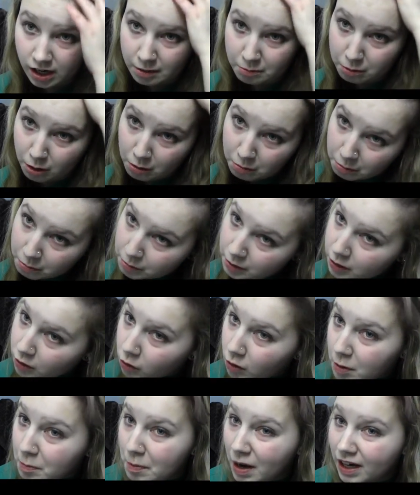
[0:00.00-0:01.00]
I'm probably
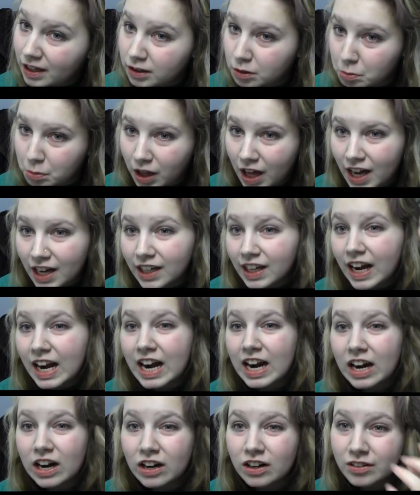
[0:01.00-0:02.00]
going back to black
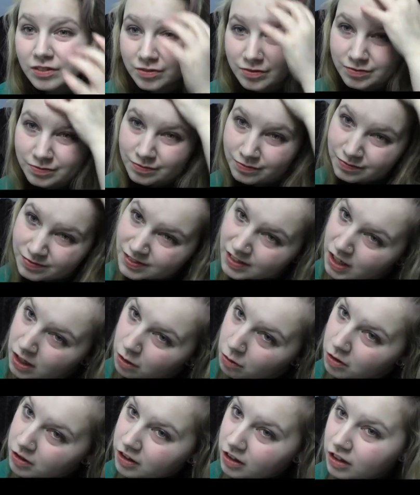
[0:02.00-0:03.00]
hair
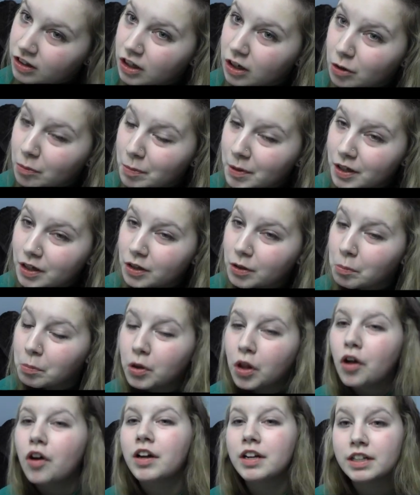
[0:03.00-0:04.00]
with a little bit of the
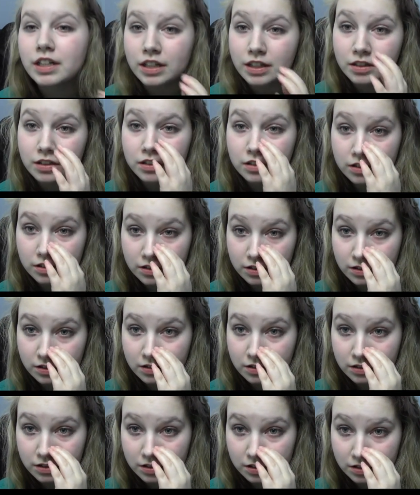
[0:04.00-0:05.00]
blonde and
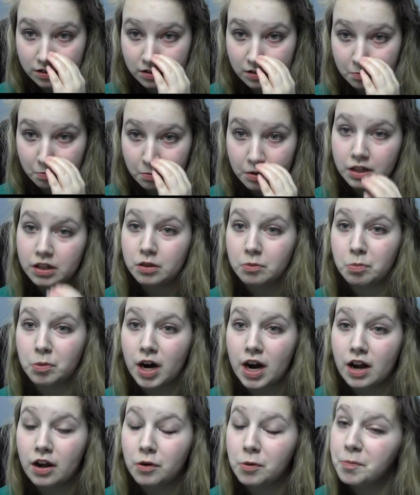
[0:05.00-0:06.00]
a bit of the
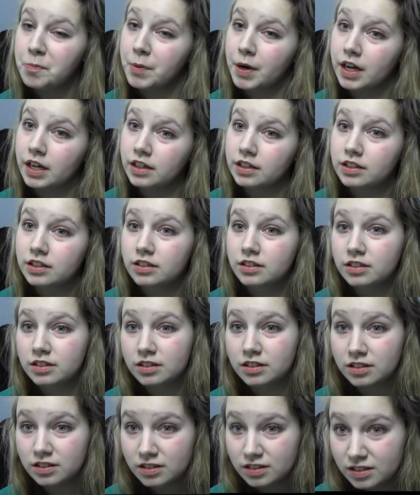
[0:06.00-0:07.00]
brown, but
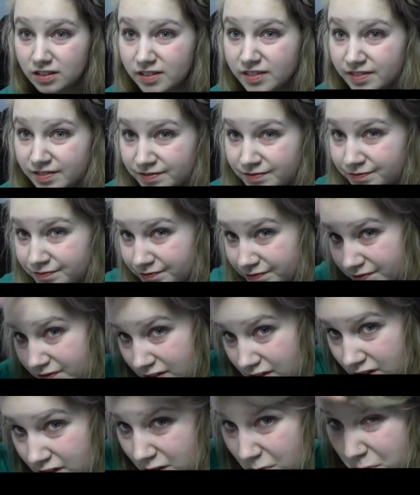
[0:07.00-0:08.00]

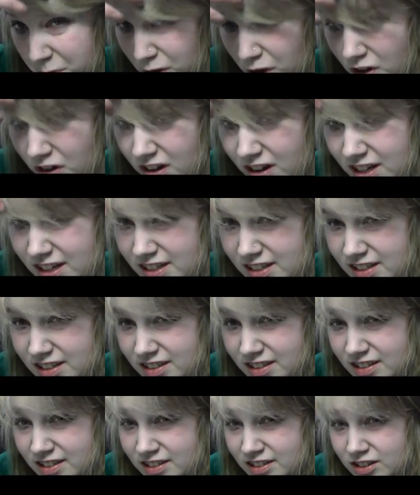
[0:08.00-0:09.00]
the
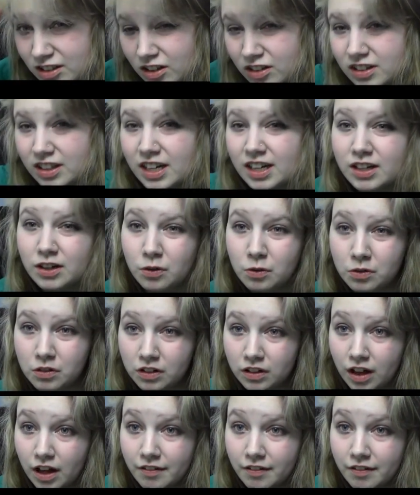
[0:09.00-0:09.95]
blonde, not that I don't